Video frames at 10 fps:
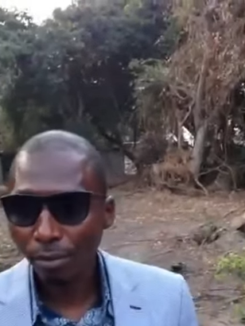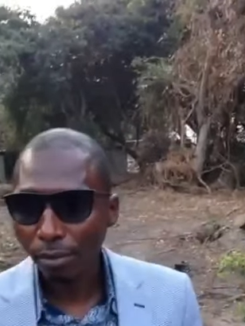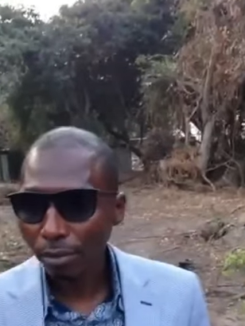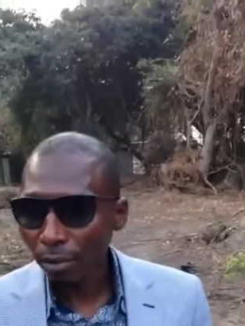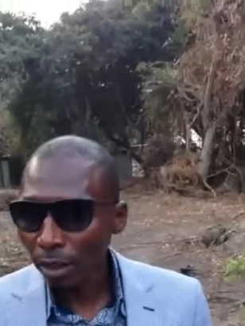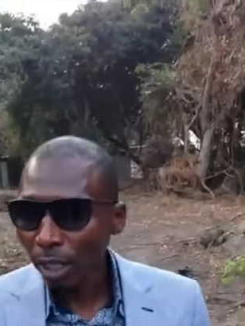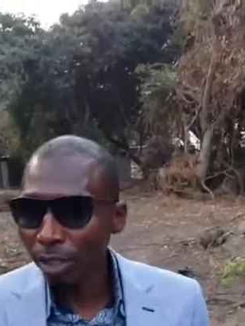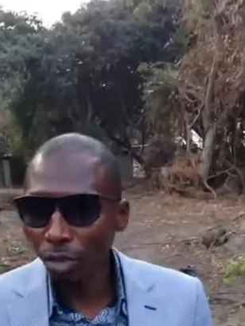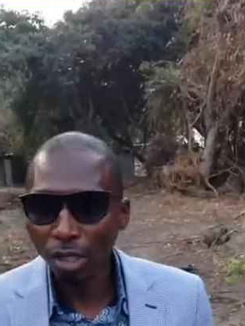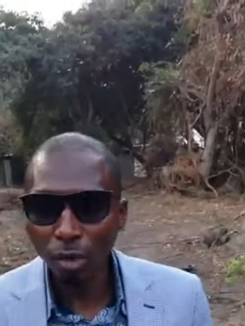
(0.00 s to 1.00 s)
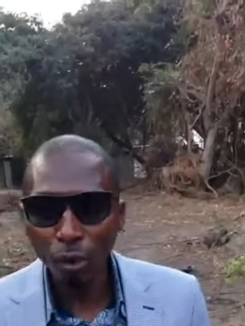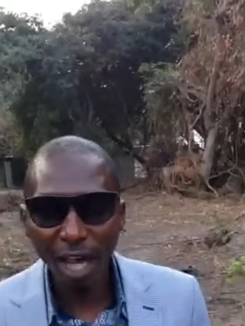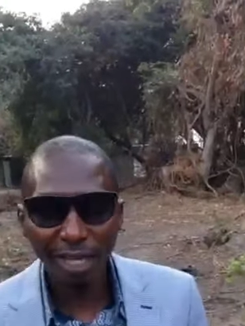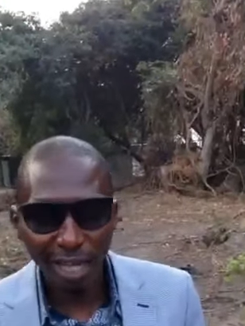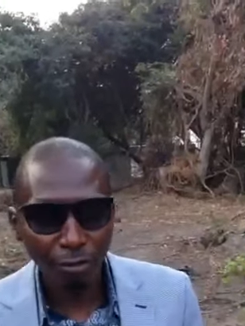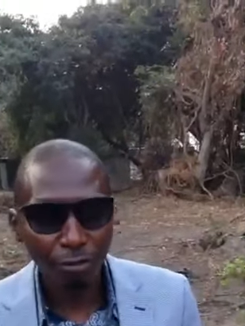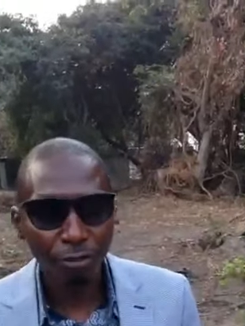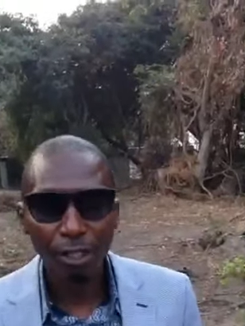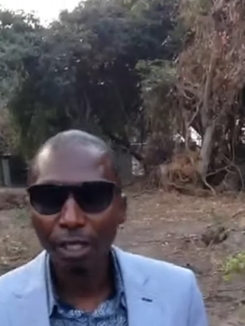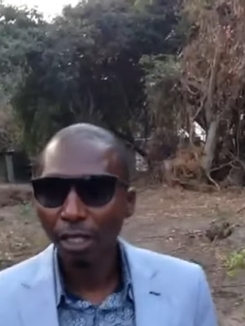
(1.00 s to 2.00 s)
Yes. It's under wildlife.
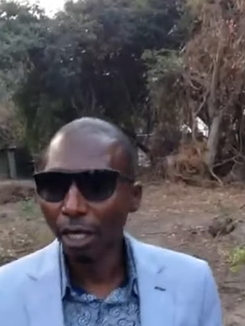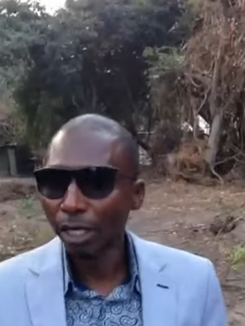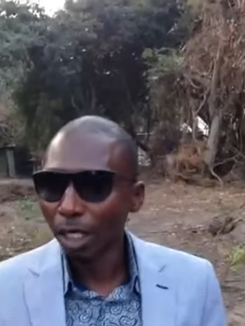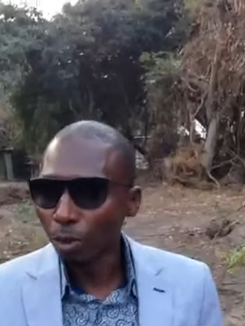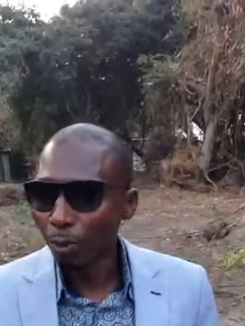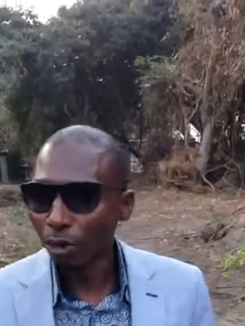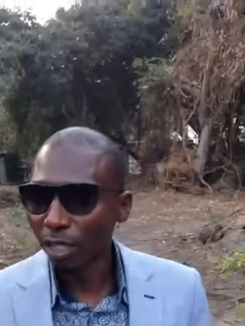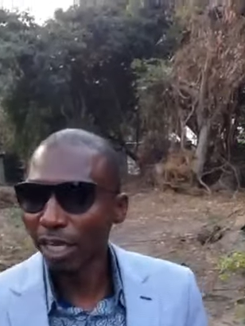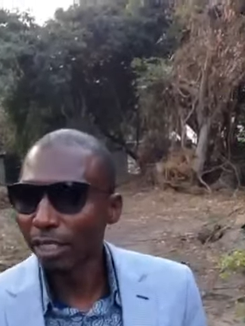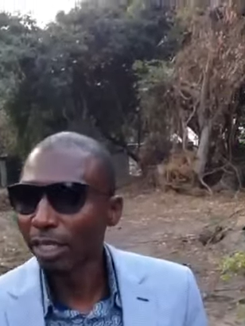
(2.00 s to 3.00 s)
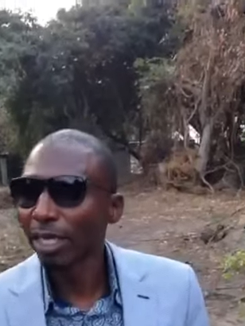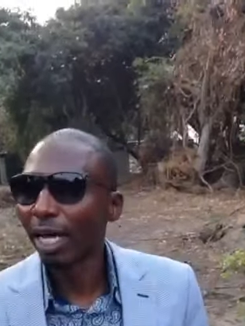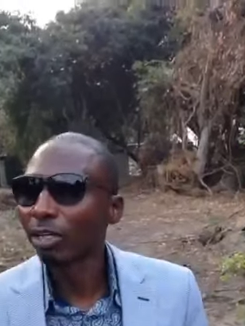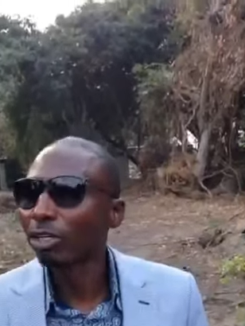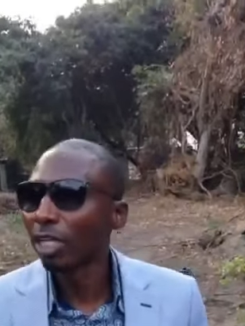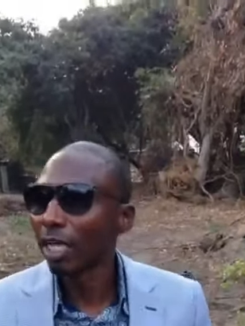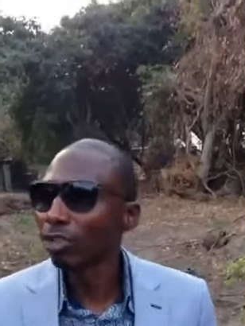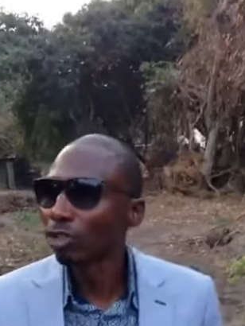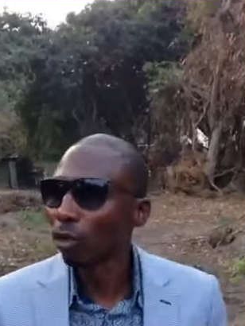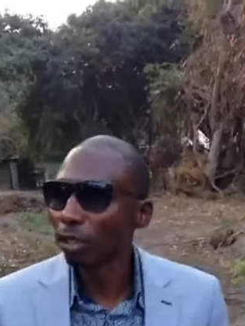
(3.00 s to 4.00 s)
It is protected and there
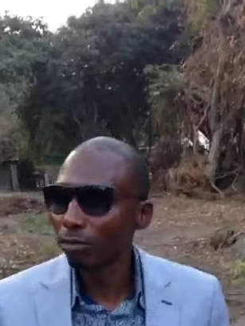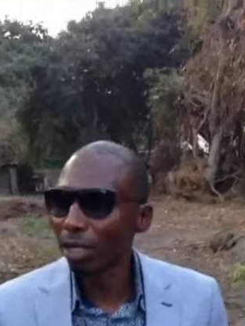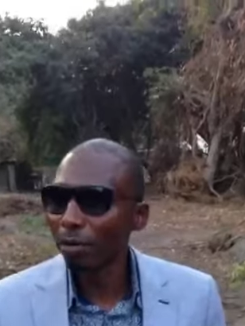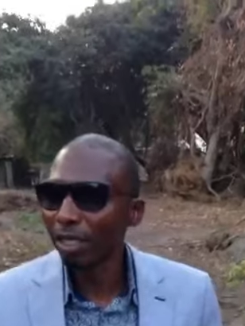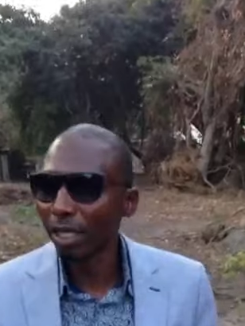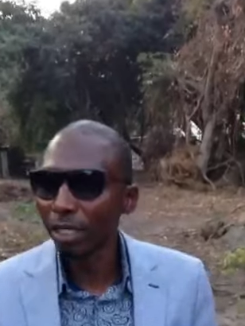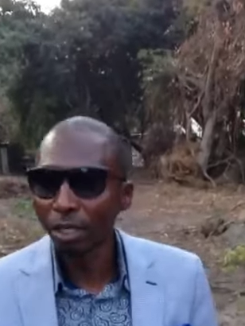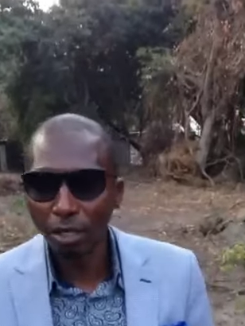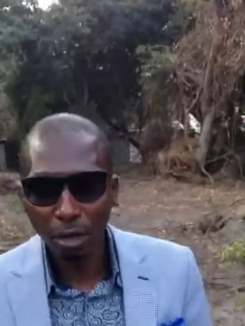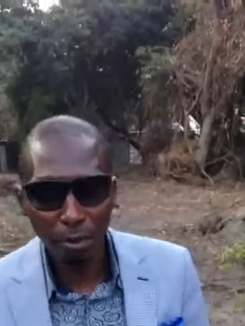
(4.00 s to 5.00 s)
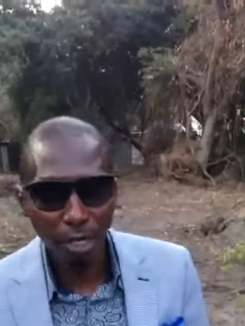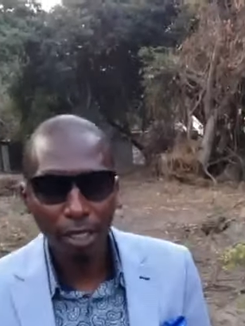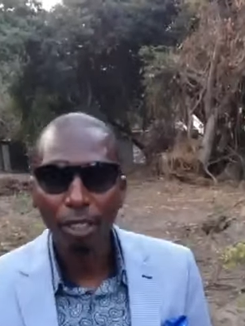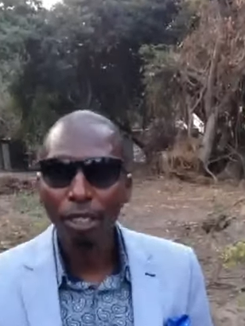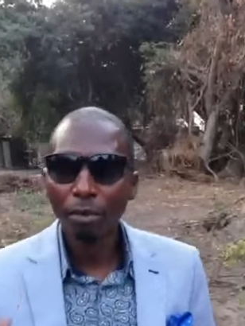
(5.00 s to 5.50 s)
is no development that can come here.